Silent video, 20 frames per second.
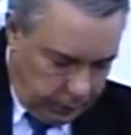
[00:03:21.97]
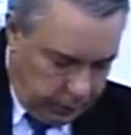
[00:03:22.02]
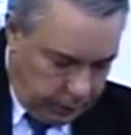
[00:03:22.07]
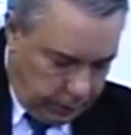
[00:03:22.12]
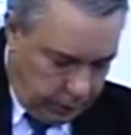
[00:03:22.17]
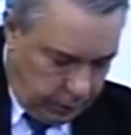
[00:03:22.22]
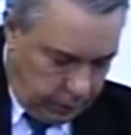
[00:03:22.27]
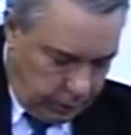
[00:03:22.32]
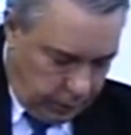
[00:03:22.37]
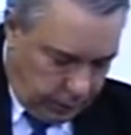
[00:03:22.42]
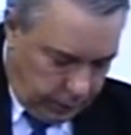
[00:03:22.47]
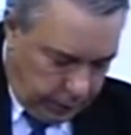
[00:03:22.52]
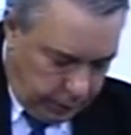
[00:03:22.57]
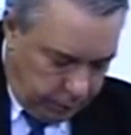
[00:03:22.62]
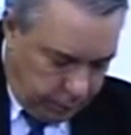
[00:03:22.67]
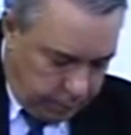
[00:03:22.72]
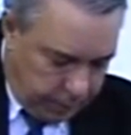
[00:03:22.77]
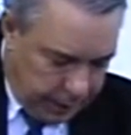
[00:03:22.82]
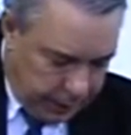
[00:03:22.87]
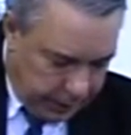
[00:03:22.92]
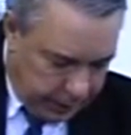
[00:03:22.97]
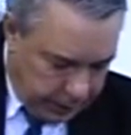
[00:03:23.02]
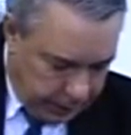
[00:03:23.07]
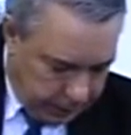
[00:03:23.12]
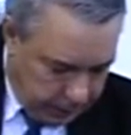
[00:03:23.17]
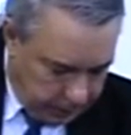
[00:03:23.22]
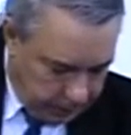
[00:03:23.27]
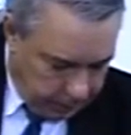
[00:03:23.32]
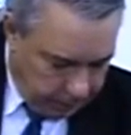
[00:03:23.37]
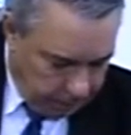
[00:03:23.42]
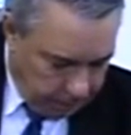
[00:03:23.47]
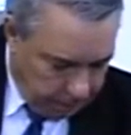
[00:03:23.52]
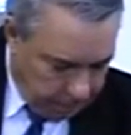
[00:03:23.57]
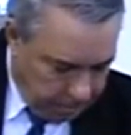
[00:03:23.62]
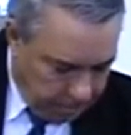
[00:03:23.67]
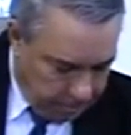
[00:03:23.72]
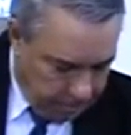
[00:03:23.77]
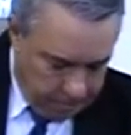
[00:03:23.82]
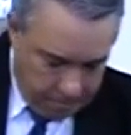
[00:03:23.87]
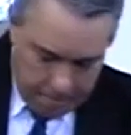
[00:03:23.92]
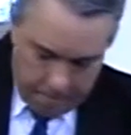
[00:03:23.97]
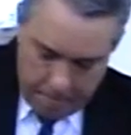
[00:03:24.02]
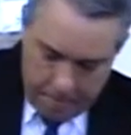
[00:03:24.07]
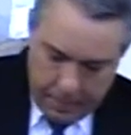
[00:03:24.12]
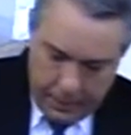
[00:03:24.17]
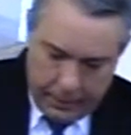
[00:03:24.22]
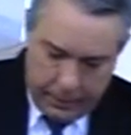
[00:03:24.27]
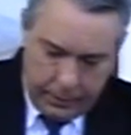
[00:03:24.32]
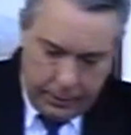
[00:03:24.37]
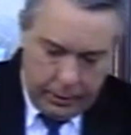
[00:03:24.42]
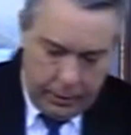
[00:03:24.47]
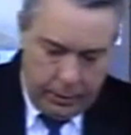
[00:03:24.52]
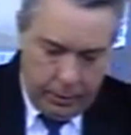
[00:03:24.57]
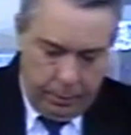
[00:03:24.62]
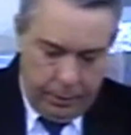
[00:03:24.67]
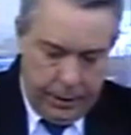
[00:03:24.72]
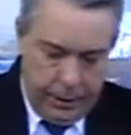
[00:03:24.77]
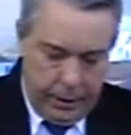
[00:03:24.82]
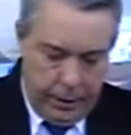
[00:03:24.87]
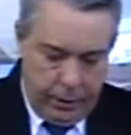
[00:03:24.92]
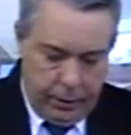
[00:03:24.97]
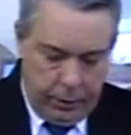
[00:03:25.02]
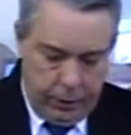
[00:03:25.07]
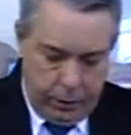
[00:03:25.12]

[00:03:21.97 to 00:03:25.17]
Praise the Lord, everybody. Good to be here